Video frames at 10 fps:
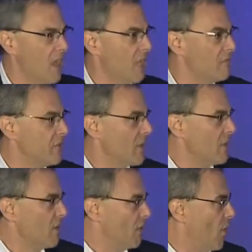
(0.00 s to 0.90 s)
of
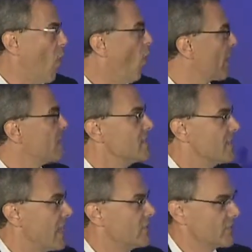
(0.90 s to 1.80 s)
the
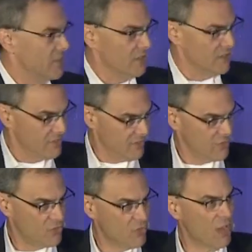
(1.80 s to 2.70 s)
organizational
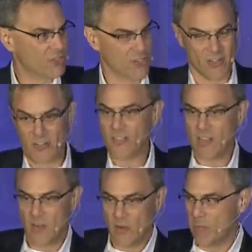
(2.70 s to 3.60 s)
structures
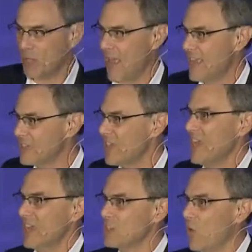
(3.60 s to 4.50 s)
that are in place.
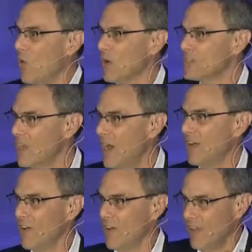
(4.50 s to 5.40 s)
It's a
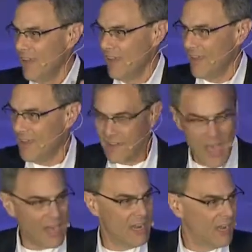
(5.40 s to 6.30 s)
horizontal,
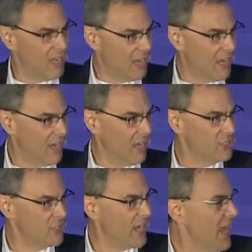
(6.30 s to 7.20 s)
not a
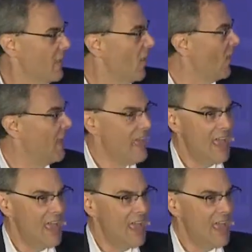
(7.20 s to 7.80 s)
channel.